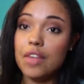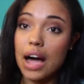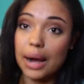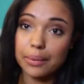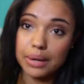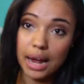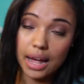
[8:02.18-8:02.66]

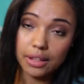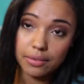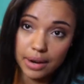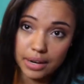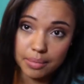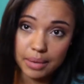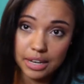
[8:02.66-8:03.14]
I would highly
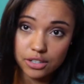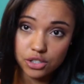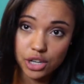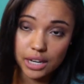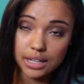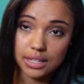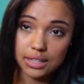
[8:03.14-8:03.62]
recommend
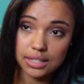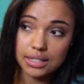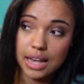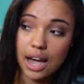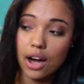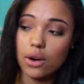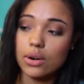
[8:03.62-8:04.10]
checking this
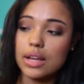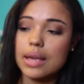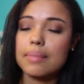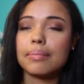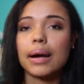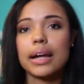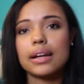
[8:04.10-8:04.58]
out.
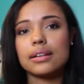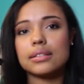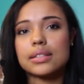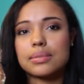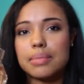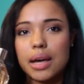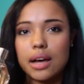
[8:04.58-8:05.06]
It
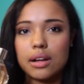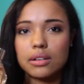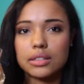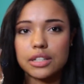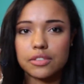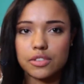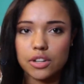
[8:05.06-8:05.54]
might
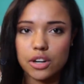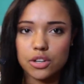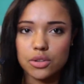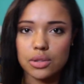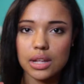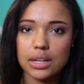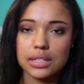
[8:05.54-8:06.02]
smell different on
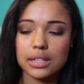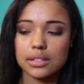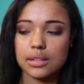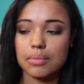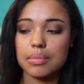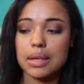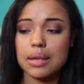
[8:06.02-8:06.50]
you than it
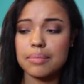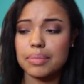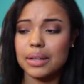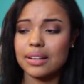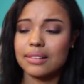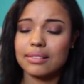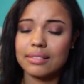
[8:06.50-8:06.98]
does on me,
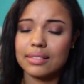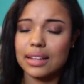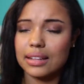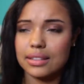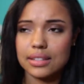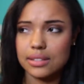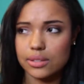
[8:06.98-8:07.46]
but
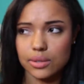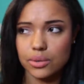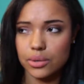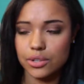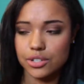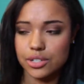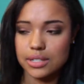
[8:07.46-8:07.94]
this is a
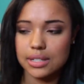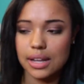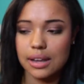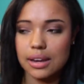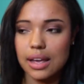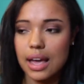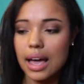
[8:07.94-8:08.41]
gorgeous
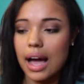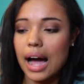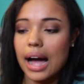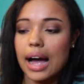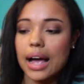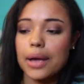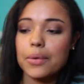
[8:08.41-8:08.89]
scent.
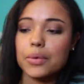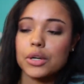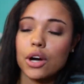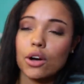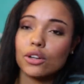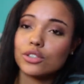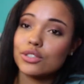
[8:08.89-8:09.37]
I would
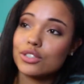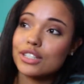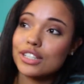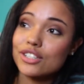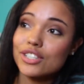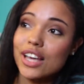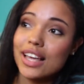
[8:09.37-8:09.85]
also
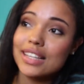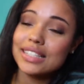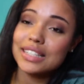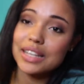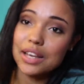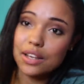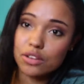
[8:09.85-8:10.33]

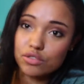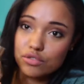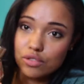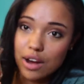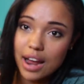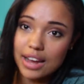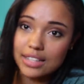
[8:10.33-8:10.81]
suggest
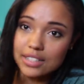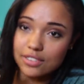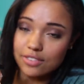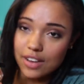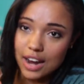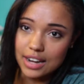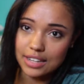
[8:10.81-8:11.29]
trying to
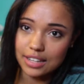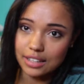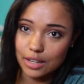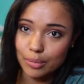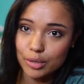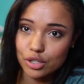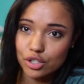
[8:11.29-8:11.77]
find it a
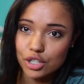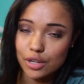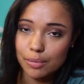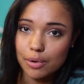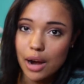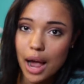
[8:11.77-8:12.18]
little bit cheaper.